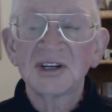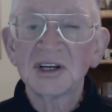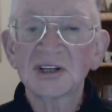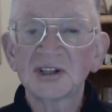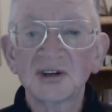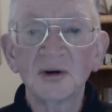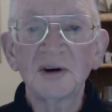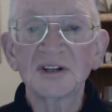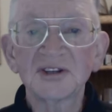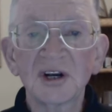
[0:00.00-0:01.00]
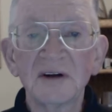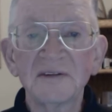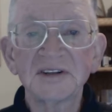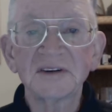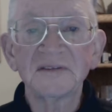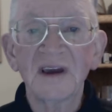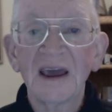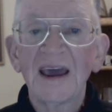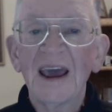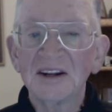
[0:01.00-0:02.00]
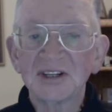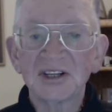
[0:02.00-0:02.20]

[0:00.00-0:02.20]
She is a true conservative, and